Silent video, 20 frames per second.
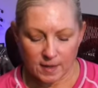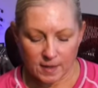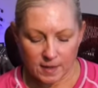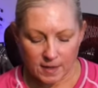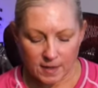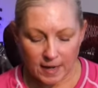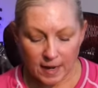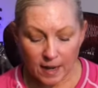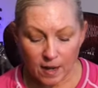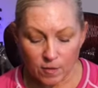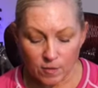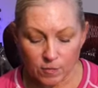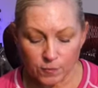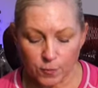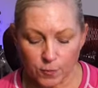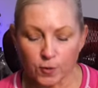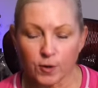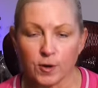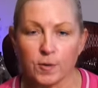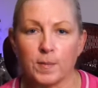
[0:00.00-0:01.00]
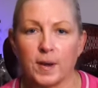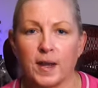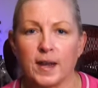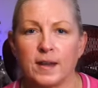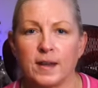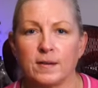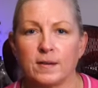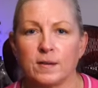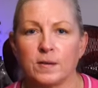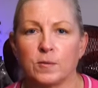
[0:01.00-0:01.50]
now for
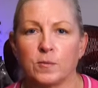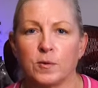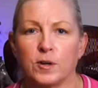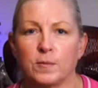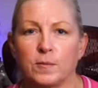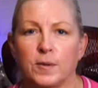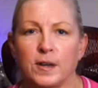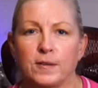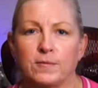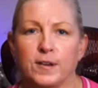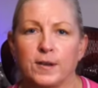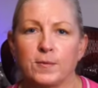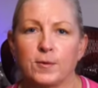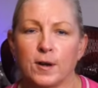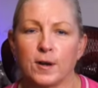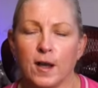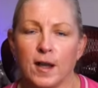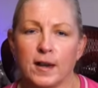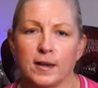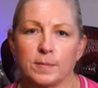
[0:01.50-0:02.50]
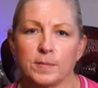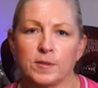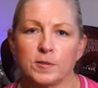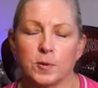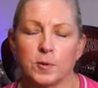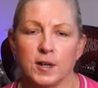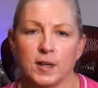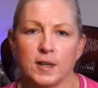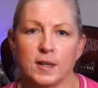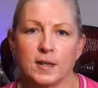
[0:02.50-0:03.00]
my one of my favorite items
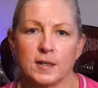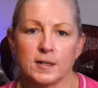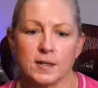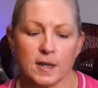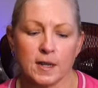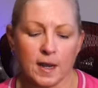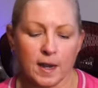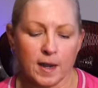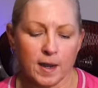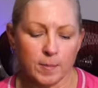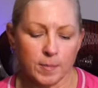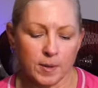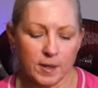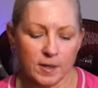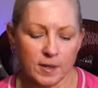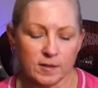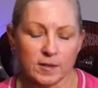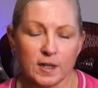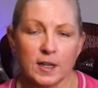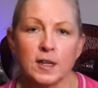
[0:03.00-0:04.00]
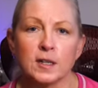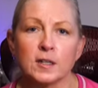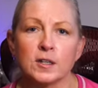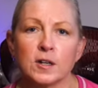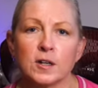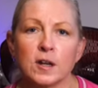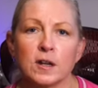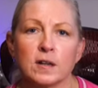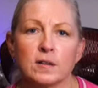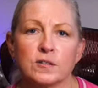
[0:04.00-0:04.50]
when I get into camp. It's a
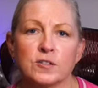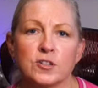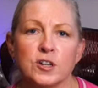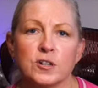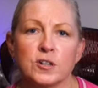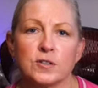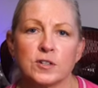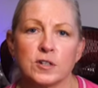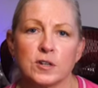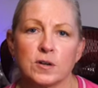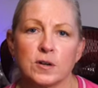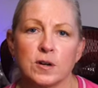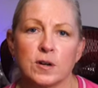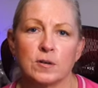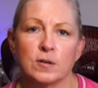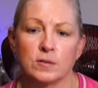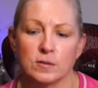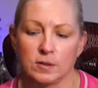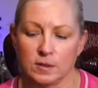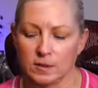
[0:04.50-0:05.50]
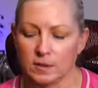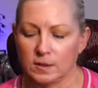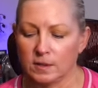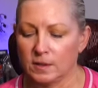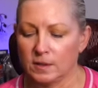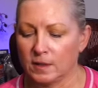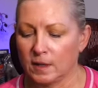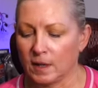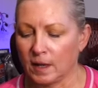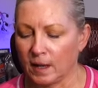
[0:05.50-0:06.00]
Helinox Chair Zero
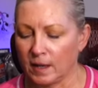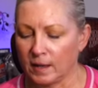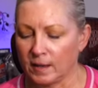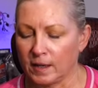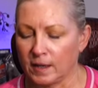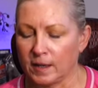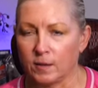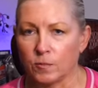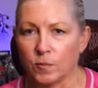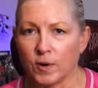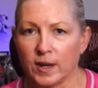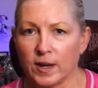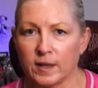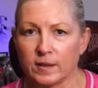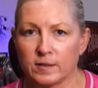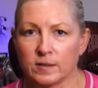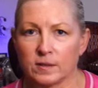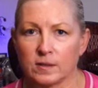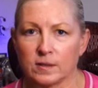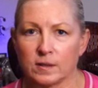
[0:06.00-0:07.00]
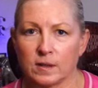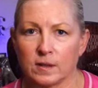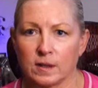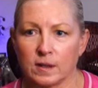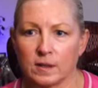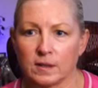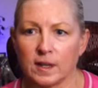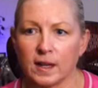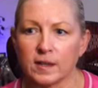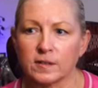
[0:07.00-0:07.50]
uh, it weighs
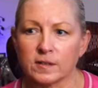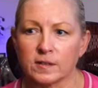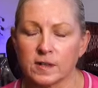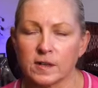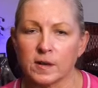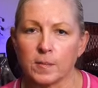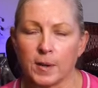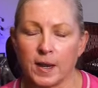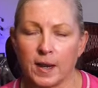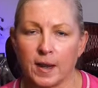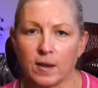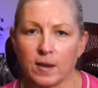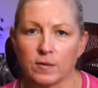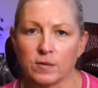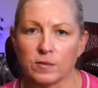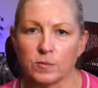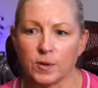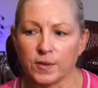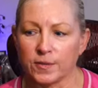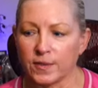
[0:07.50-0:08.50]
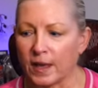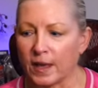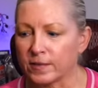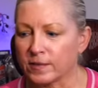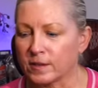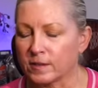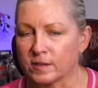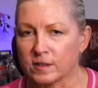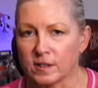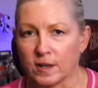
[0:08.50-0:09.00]
less than a pound
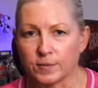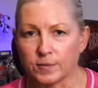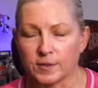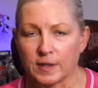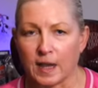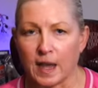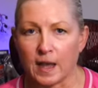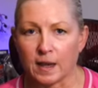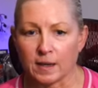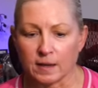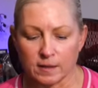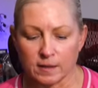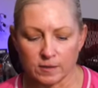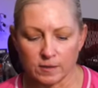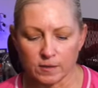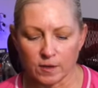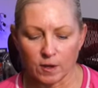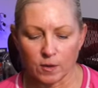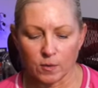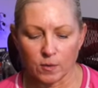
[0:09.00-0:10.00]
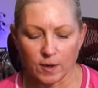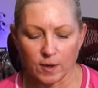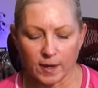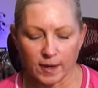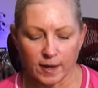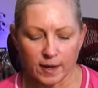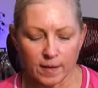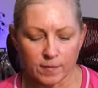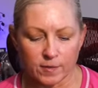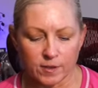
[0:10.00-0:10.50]
without the stuff sack. So I
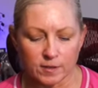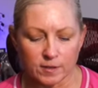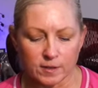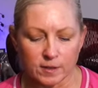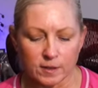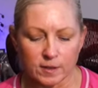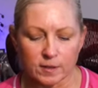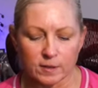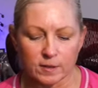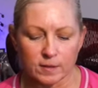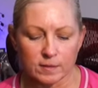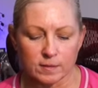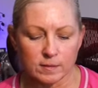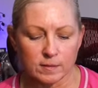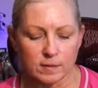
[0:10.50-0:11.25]
have this little